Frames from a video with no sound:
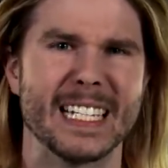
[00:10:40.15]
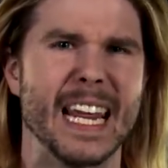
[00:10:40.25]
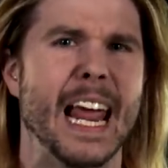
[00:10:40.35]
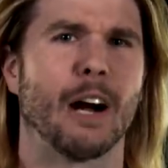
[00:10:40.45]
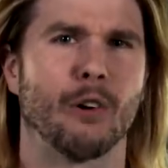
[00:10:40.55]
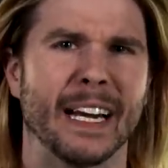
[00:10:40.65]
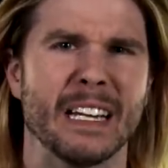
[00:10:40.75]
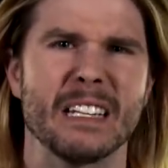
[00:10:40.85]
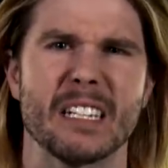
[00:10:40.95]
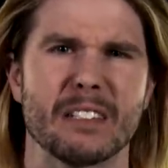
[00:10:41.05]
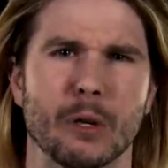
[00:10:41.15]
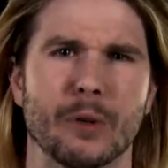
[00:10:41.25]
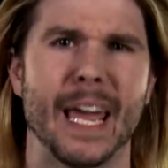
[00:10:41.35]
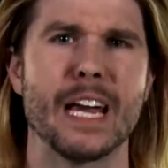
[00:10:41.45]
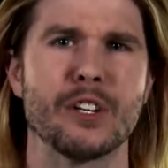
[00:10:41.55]
Tearing,
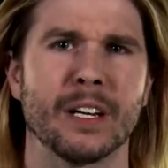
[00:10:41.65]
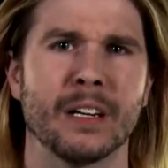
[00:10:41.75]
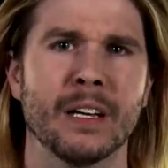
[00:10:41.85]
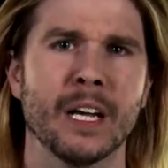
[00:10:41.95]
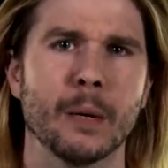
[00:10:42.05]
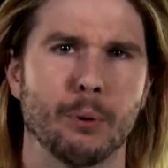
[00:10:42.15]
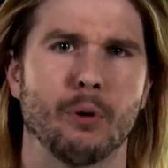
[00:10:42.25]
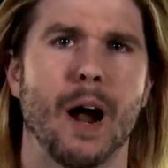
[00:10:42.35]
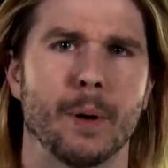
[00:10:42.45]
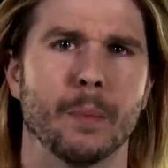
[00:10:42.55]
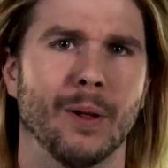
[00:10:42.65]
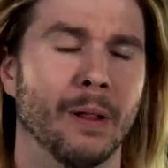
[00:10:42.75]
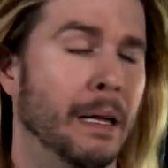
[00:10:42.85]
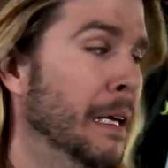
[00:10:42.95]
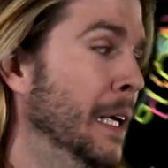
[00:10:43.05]
dislocation,
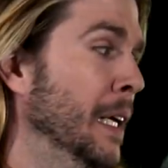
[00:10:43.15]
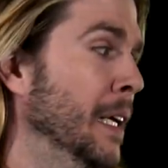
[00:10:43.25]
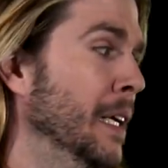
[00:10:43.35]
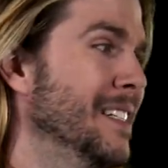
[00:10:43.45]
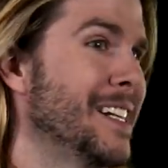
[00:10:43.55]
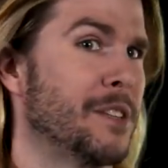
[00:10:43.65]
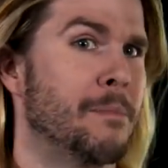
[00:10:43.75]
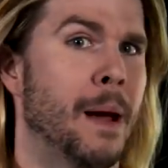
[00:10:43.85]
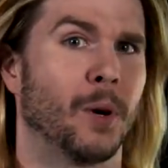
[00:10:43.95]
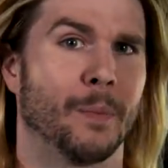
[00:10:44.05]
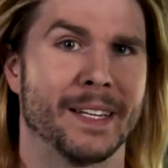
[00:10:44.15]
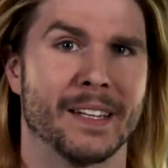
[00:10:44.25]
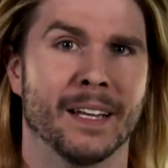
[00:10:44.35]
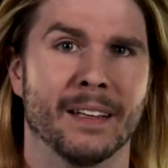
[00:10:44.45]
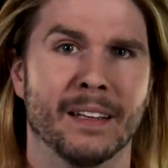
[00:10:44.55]
probable oh, no.
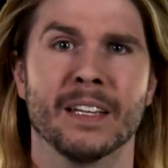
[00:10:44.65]
dismemberment.